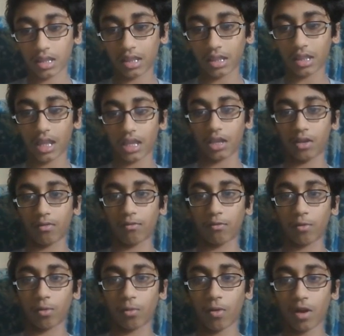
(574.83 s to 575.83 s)
Thank you
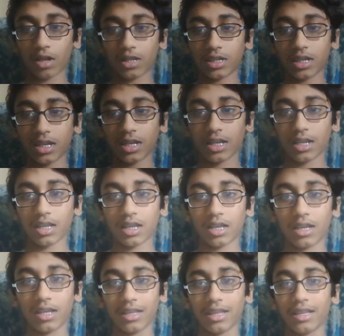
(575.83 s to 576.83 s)
for watching.
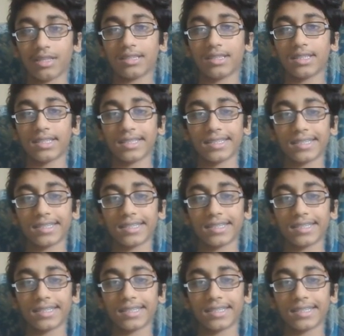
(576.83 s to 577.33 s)
Yeet.